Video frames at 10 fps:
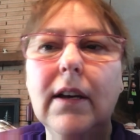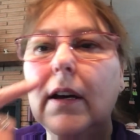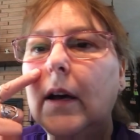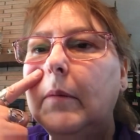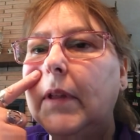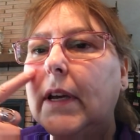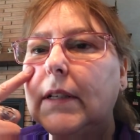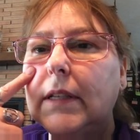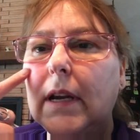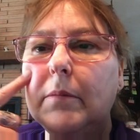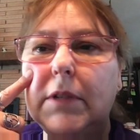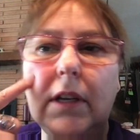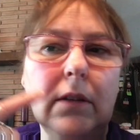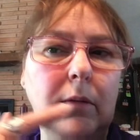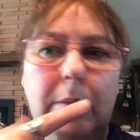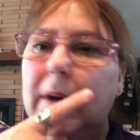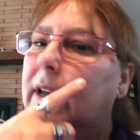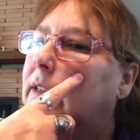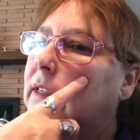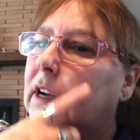um, like I said, I'm dealing with
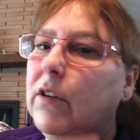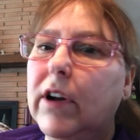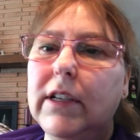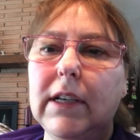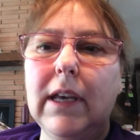my steroids.